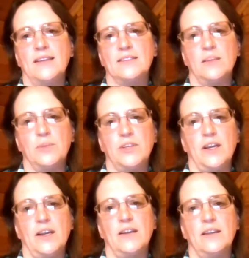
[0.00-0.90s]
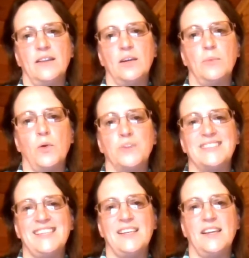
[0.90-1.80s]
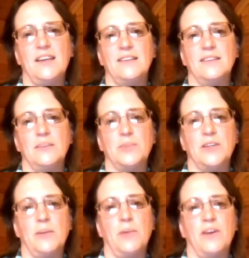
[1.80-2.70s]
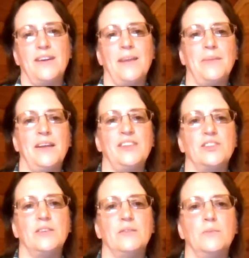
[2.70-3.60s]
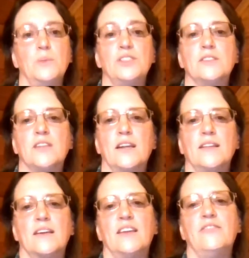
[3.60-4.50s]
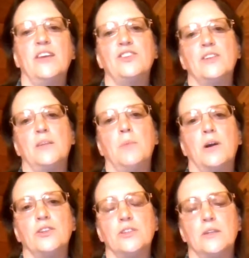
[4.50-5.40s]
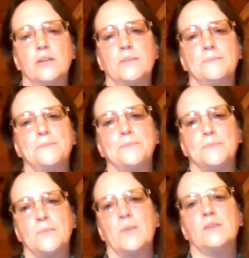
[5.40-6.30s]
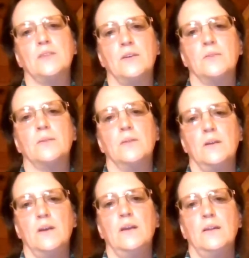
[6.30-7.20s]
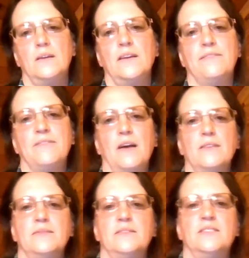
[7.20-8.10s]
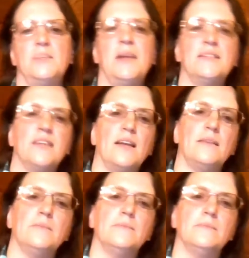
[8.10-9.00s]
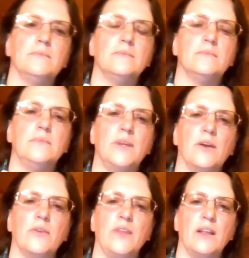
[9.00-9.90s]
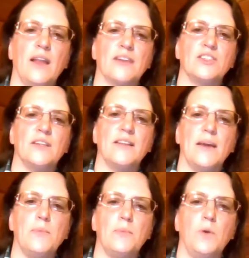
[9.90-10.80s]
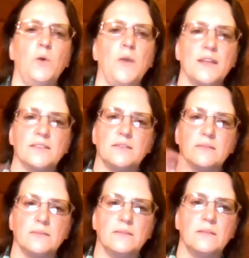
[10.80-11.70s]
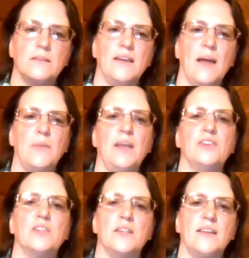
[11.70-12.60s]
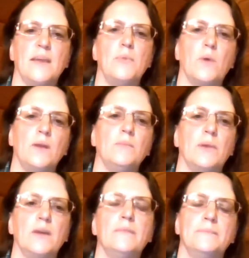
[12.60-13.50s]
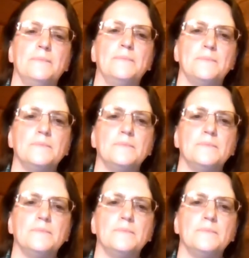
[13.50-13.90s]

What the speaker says: as a Libertarian. They're both seeking the Libertarian Party nomination, which is done at the convention in March. So if depends on the election who gets the nomination at that point. But